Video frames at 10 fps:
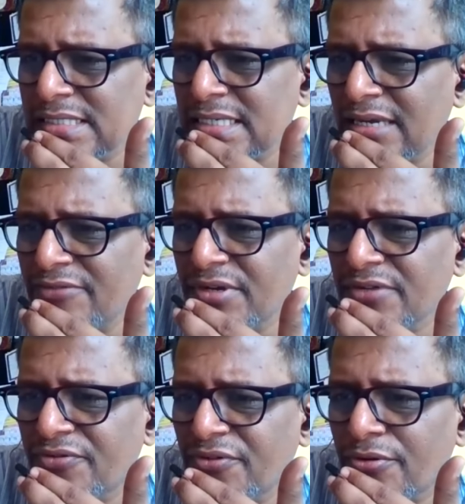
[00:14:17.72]
in every
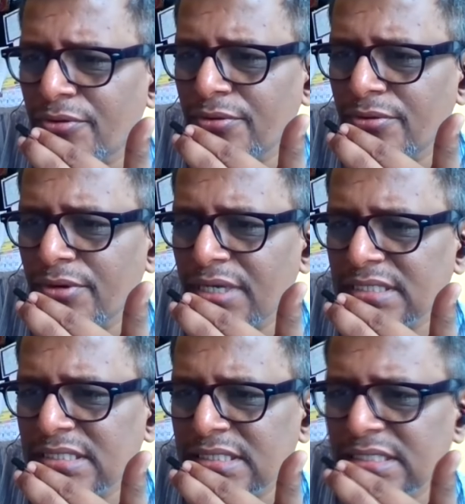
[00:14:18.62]
folklore,
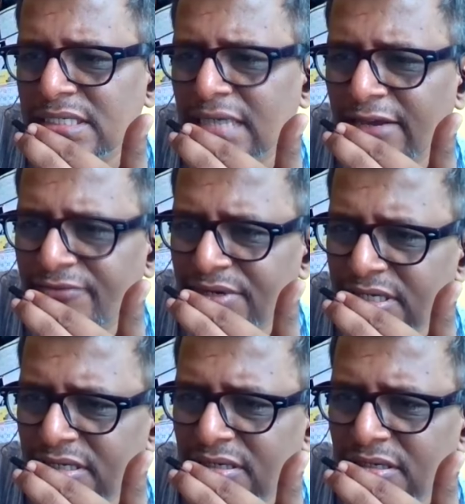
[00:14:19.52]
exists in
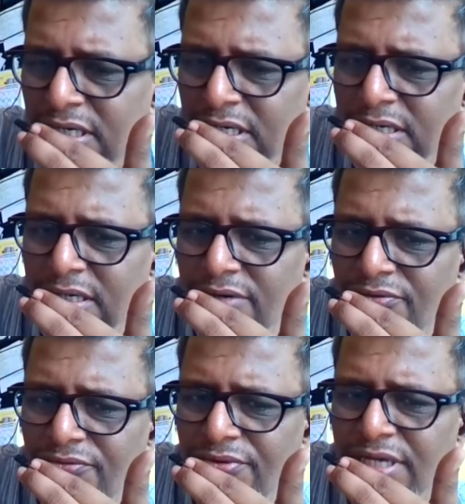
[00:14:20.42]
every
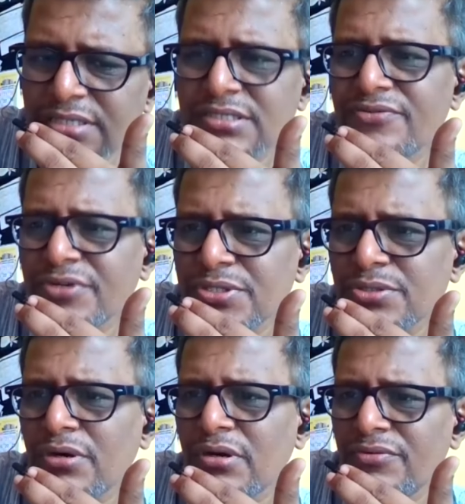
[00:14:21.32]
ways of
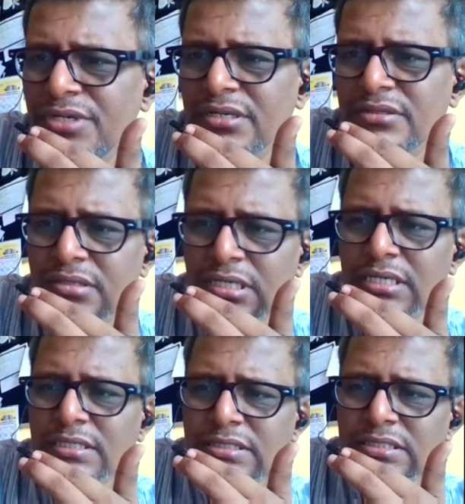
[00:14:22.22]
resolving
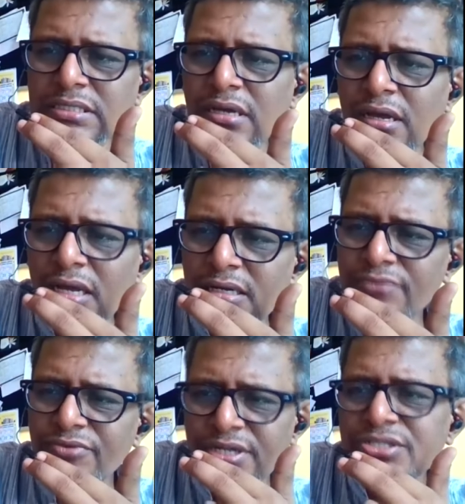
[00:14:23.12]
things in
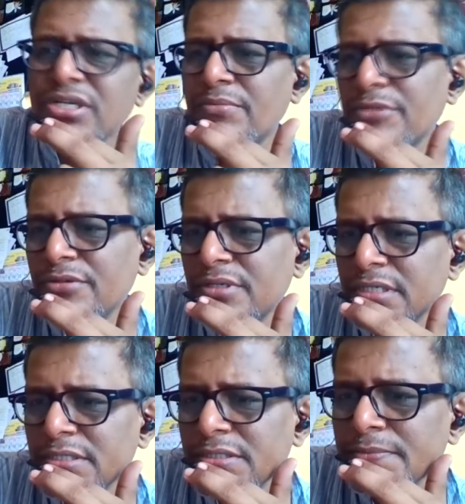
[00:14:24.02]
village
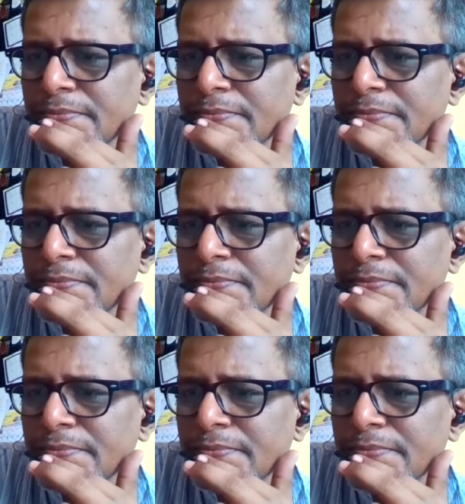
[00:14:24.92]
communities.